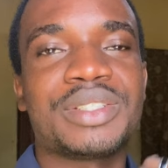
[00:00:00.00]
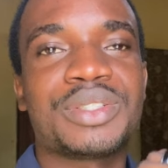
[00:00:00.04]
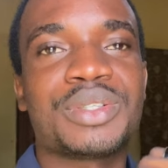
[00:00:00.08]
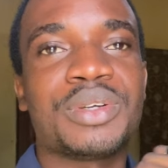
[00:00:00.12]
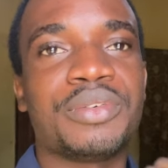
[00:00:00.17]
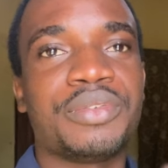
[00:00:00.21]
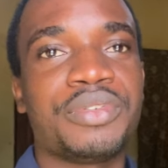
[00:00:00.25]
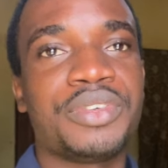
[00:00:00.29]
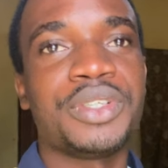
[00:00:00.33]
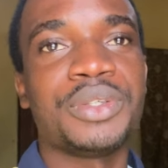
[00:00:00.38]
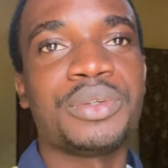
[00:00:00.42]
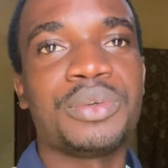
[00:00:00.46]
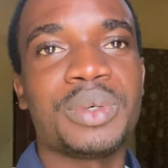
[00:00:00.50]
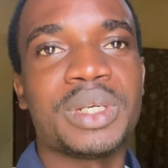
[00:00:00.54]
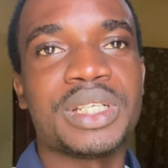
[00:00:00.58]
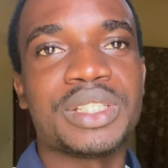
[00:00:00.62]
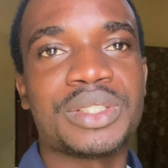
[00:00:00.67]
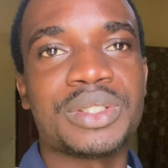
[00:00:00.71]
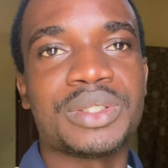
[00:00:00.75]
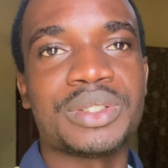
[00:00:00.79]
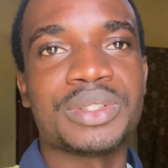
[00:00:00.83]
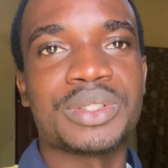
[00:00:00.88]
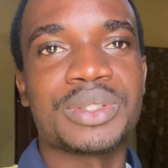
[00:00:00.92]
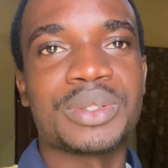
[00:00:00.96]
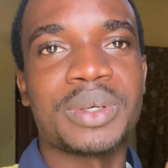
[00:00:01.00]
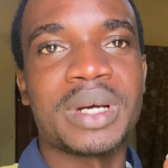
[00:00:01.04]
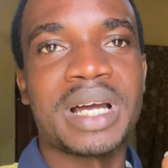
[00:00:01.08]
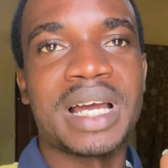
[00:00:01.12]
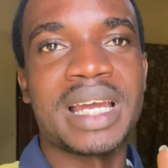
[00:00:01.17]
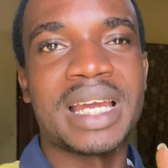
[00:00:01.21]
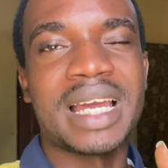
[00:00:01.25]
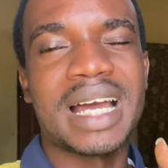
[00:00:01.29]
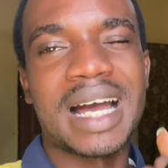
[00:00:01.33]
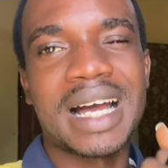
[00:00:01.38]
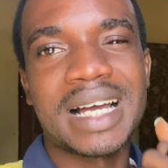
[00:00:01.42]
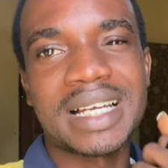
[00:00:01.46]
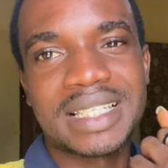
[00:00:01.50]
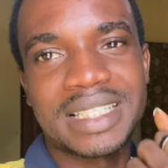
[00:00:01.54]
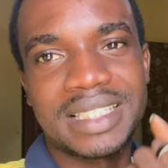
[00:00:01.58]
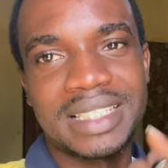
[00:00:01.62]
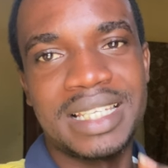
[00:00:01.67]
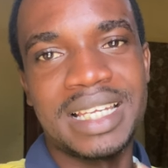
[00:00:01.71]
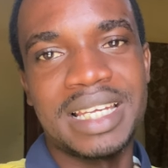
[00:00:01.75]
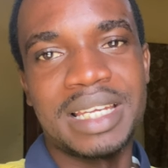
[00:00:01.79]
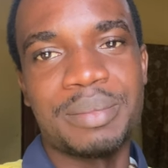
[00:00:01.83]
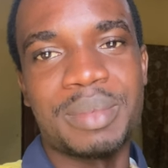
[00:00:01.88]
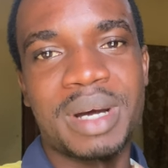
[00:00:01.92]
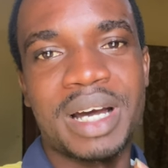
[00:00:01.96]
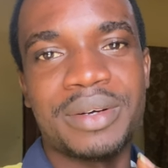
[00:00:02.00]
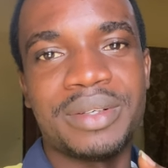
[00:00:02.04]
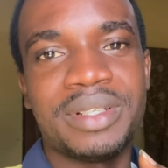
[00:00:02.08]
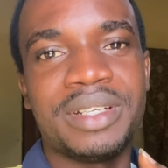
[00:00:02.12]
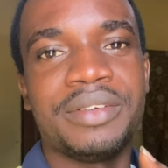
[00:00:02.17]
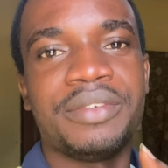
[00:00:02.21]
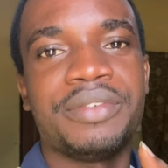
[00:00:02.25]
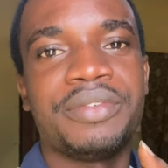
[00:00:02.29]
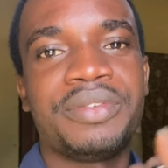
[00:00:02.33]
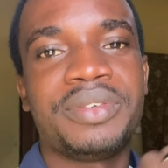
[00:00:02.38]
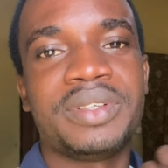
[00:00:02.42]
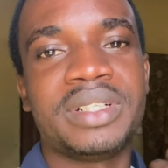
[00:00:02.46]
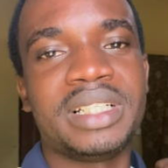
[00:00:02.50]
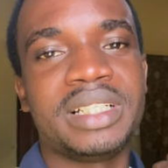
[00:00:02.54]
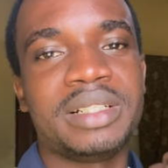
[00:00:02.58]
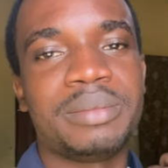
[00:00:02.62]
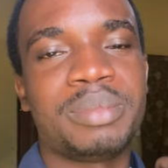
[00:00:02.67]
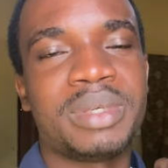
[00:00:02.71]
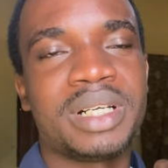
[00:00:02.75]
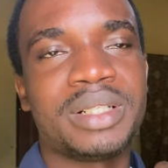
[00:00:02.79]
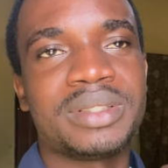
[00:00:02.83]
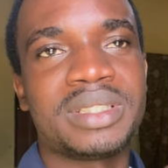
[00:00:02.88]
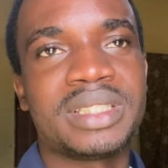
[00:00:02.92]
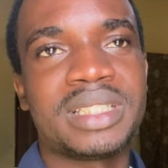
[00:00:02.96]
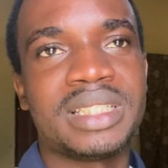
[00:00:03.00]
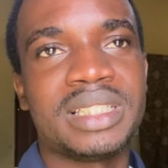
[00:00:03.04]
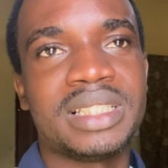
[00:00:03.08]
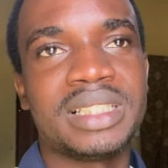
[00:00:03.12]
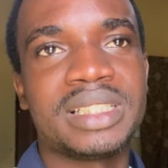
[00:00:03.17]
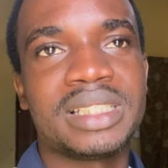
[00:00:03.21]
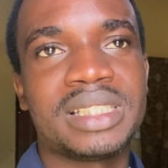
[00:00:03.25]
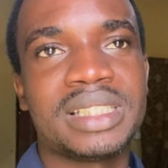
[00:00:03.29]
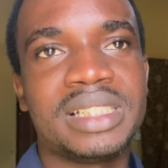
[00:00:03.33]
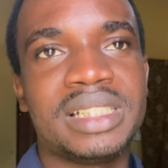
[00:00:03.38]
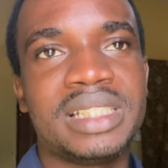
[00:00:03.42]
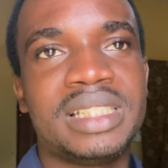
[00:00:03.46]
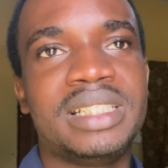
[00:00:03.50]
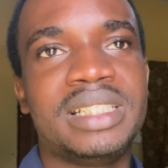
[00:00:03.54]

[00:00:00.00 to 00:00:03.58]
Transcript: some few questions. So I asked them how they feel about it